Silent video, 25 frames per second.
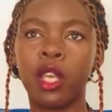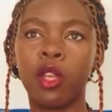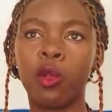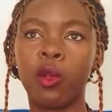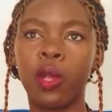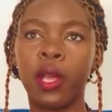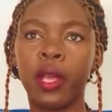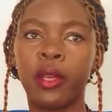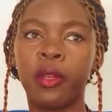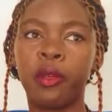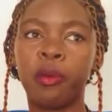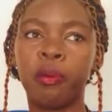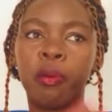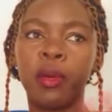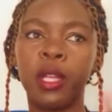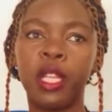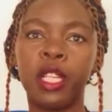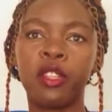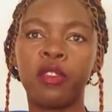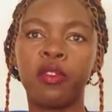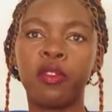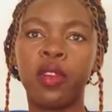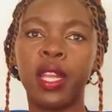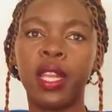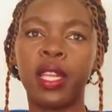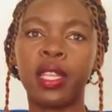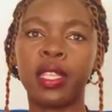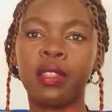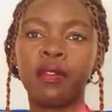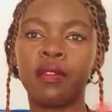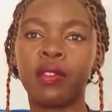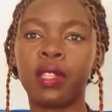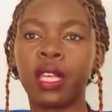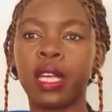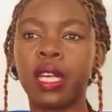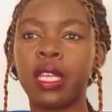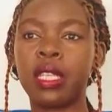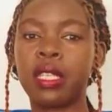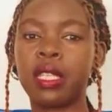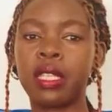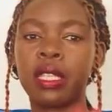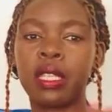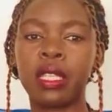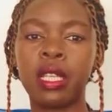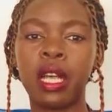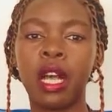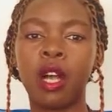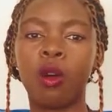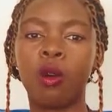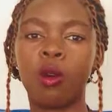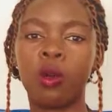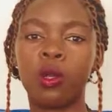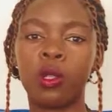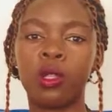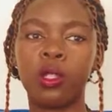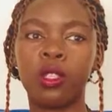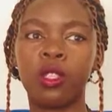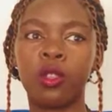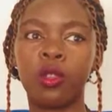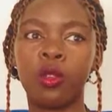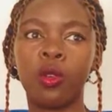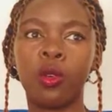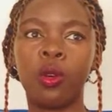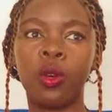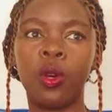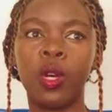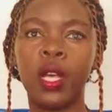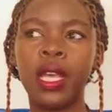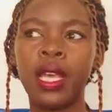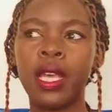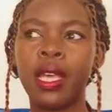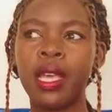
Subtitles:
You like meet relatives, cousins, uncles, you know.